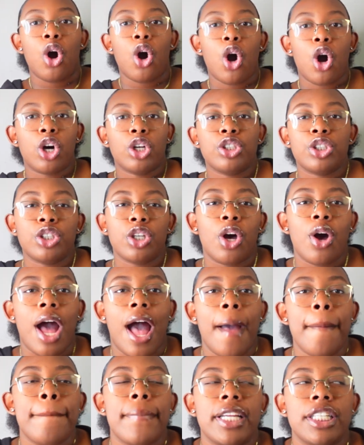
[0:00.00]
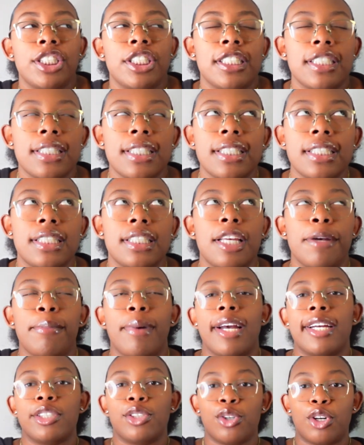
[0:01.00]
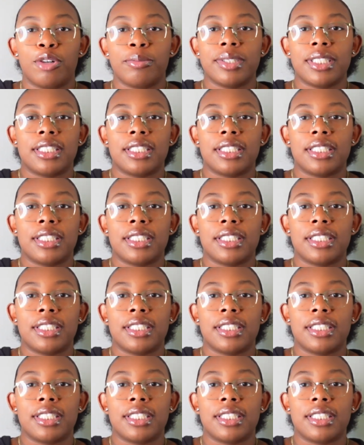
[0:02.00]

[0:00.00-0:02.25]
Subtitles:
Also, I mentioned this in my dorm